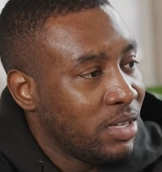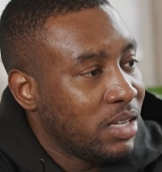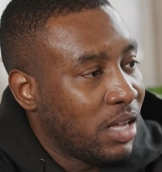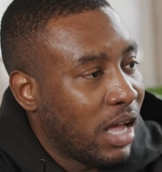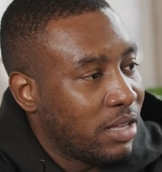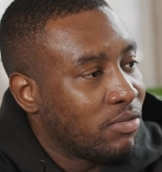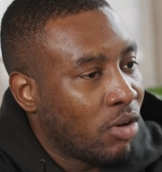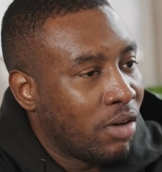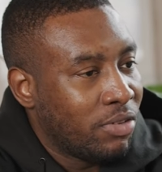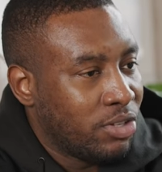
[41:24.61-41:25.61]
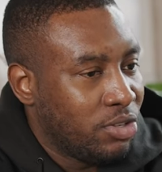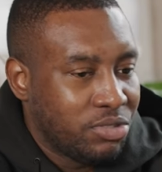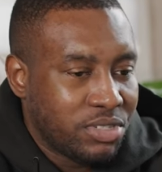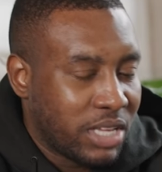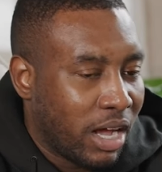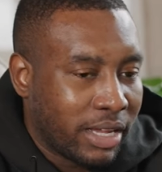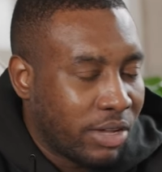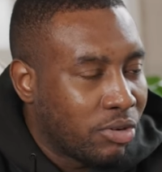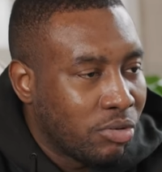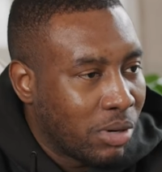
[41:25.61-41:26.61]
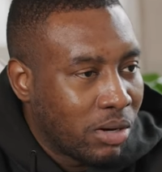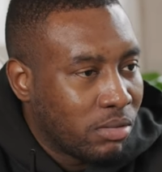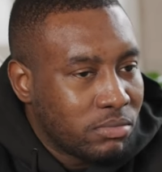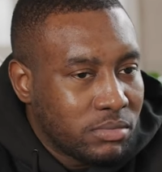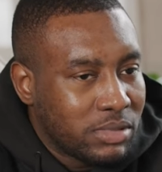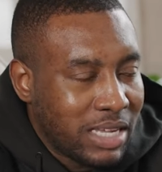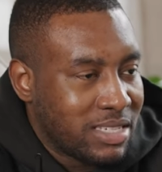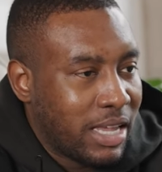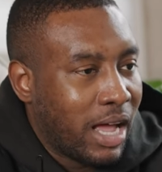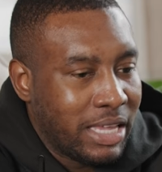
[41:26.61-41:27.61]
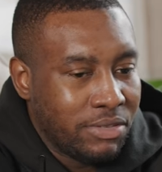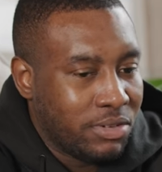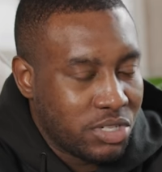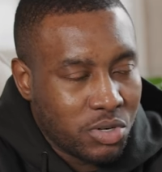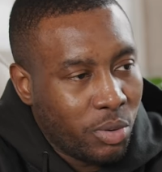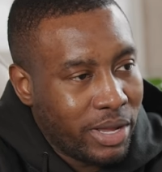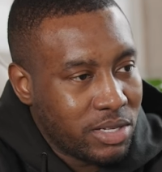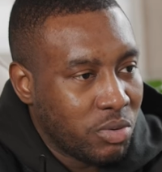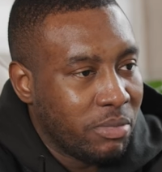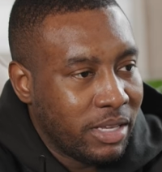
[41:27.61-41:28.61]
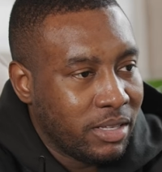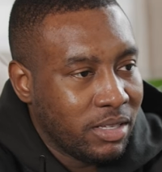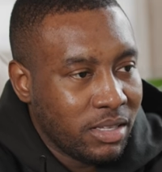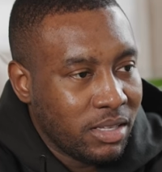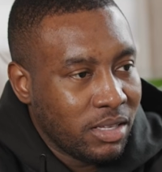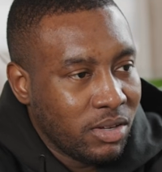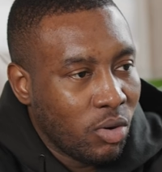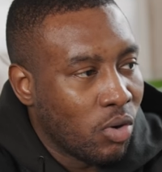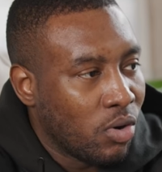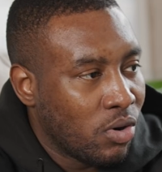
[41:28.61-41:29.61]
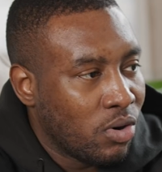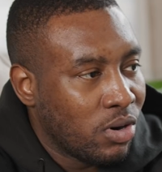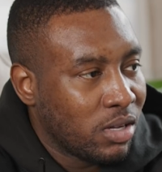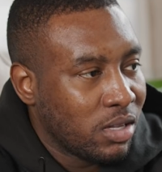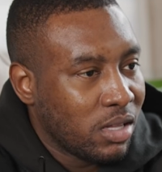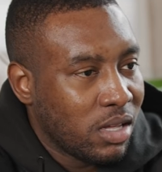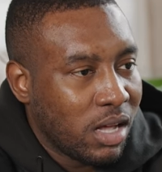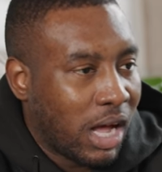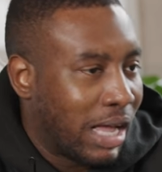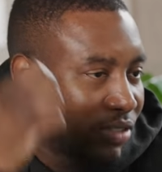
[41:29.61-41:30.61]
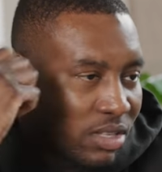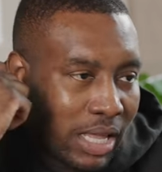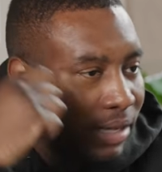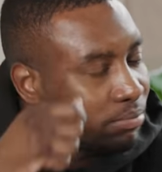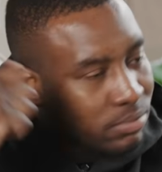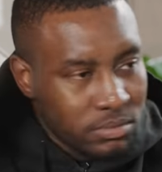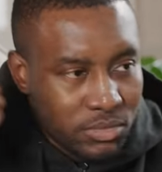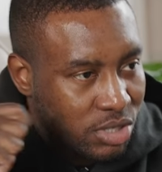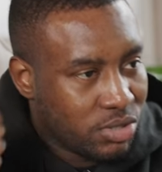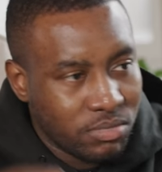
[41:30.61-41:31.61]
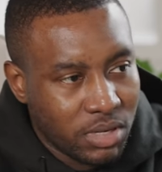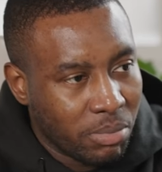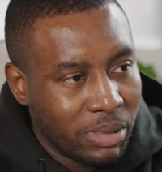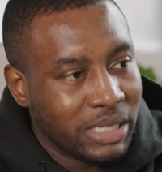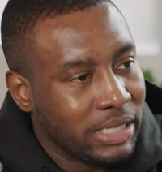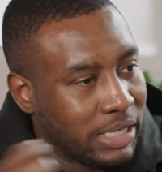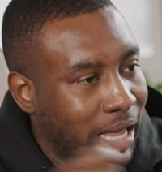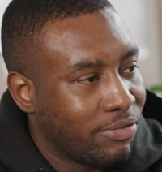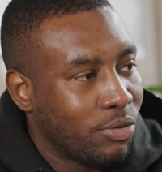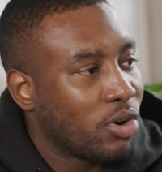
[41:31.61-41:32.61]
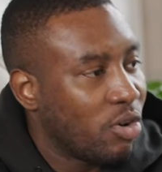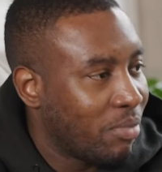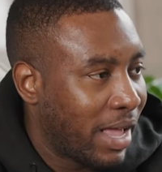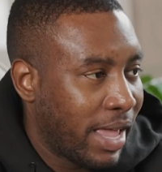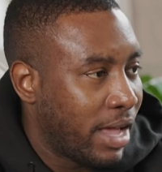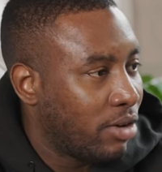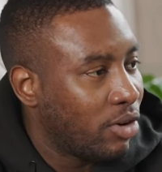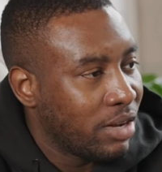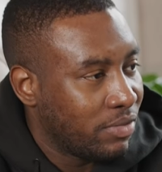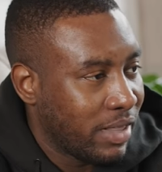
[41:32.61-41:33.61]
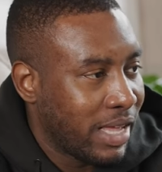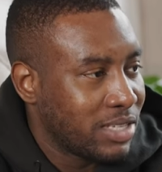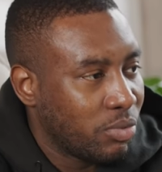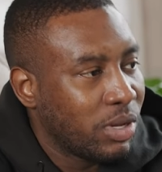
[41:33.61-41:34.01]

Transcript: To have it, yeah. Rather than you say, okay, cool, well, that's it. I either just quit swimming or I have to like just completely like forego my hair or anything like that.